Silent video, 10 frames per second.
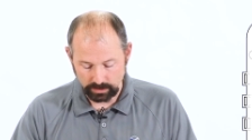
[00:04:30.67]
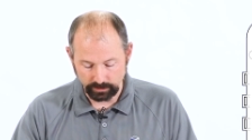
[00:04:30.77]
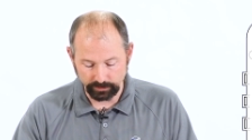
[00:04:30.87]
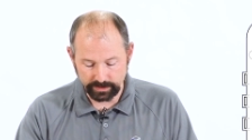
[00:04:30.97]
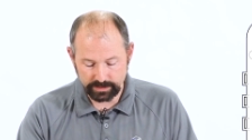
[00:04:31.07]

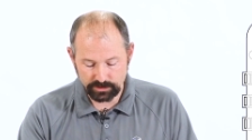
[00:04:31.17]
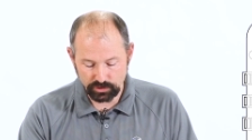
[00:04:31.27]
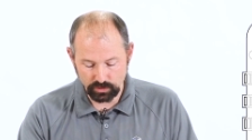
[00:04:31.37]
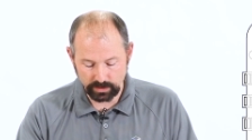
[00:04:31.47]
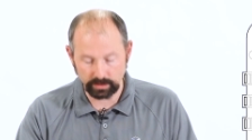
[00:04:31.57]
These
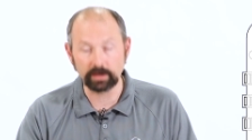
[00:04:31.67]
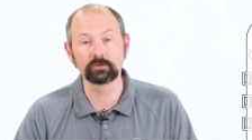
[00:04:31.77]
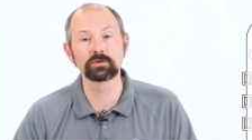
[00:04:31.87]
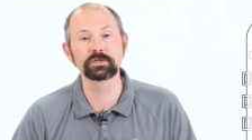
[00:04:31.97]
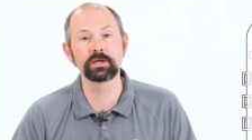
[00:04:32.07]
two
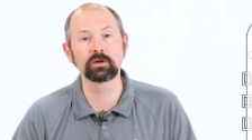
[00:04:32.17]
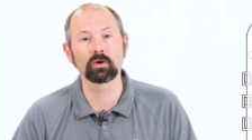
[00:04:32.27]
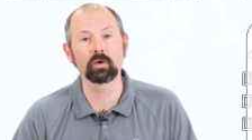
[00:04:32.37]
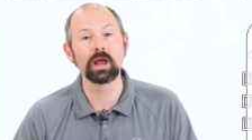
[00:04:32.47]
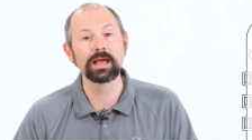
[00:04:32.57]
connectors
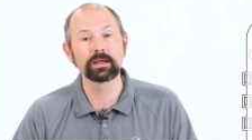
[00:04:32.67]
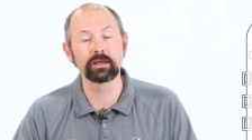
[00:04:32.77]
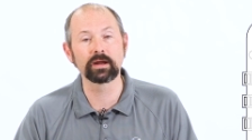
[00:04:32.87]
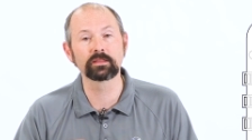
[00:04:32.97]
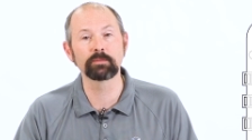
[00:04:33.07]
here
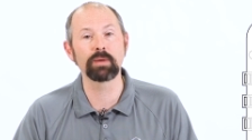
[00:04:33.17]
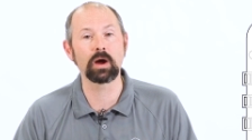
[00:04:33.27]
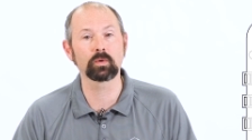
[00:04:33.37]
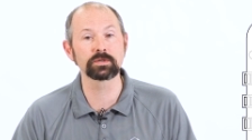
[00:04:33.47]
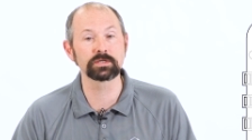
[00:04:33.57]
connect the
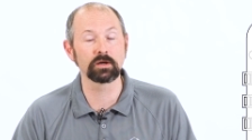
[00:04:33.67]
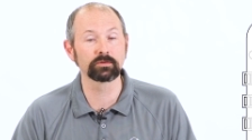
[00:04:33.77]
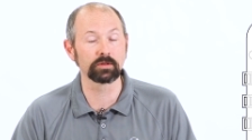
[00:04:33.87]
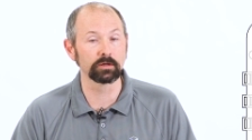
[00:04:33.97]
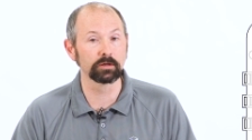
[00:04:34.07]
power cell
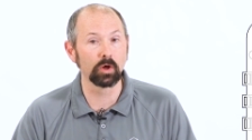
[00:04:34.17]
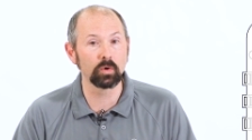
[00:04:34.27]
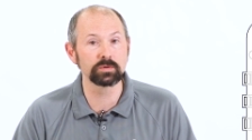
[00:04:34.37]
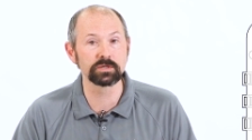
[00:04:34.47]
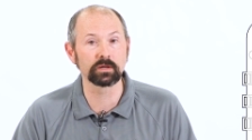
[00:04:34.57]
to the
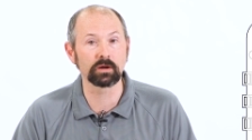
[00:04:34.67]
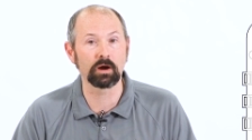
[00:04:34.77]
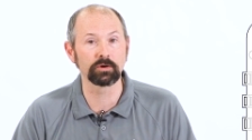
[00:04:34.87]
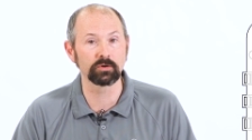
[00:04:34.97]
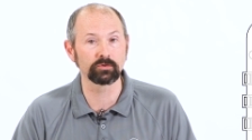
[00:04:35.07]
loads in the
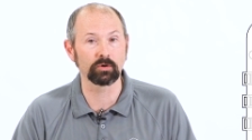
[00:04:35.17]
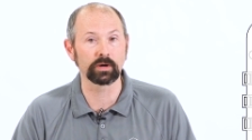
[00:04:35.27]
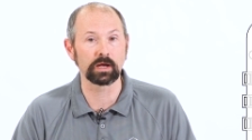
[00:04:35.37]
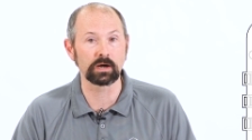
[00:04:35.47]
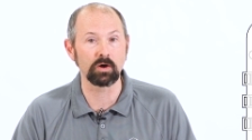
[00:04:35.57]
car you're
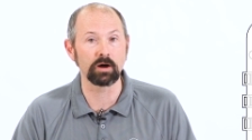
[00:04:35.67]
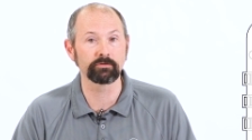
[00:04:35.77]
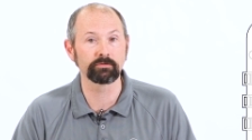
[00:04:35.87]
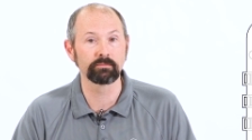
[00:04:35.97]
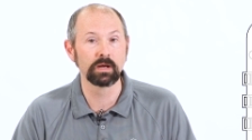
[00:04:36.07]
turning on and off.